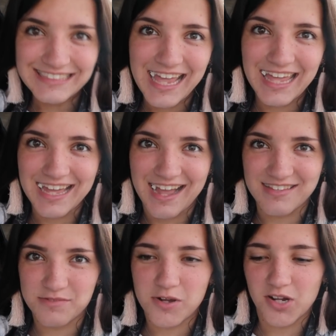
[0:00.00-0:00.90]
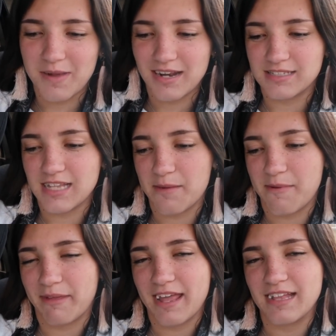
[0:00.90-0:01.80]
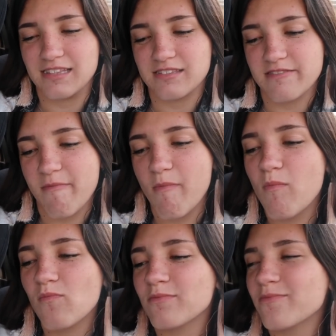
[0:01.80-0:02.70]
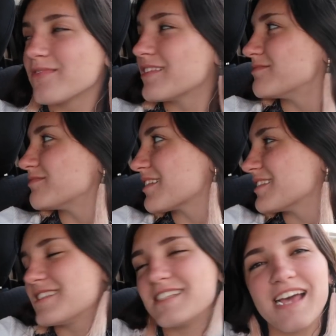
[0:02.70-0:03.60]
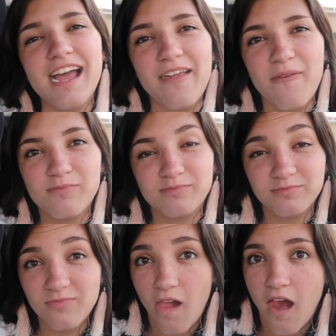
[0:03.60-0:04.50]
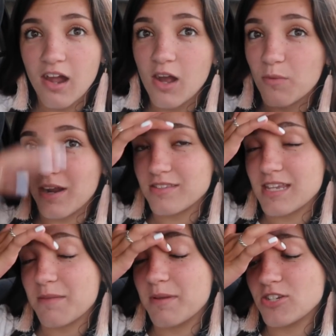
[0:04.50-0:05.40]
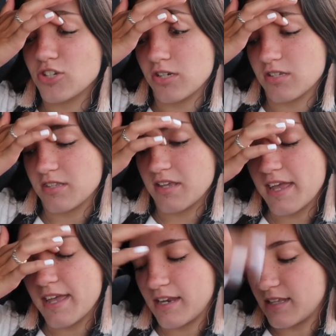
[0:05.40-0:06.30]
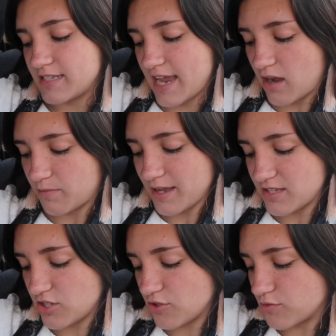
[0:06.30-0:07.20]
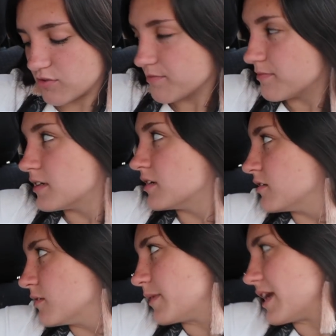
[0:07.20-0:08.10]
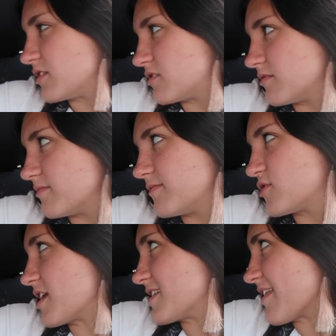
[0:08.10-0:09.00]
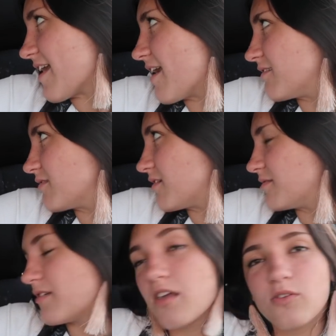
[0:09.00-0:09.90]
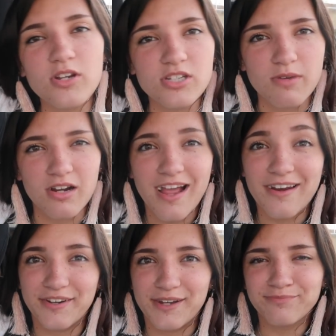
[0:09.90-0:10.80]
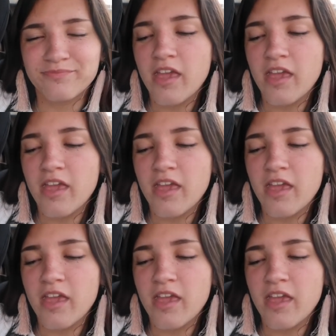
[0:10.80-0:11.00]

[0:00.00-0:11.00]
Hey guys, and welcome back to styledbymckenz. Today, we're out taking pictures in Town by Sue's. Wait, should I say that? You can say it. Question mark, I don't know.